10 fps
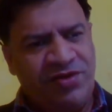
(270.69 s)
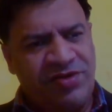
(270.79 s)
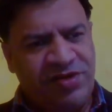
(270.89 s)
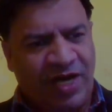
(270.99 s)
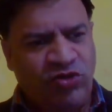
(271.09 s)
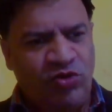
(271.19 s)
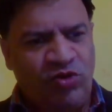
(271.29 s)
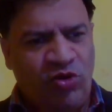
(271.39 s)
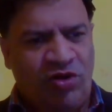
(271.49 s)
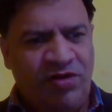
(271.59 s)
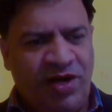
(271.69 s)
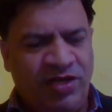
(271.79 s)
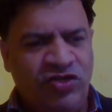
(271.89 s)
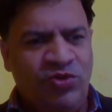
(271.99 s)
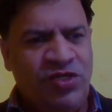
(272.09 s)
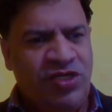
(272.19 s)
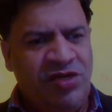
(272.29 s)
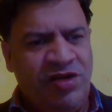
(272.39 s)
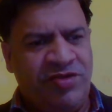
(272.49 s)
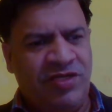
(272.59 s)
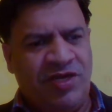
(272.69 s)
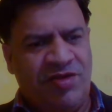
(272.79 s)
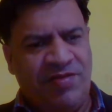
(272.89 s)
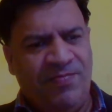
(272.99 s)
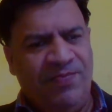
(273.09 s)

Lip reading: statute law and judicial decisions.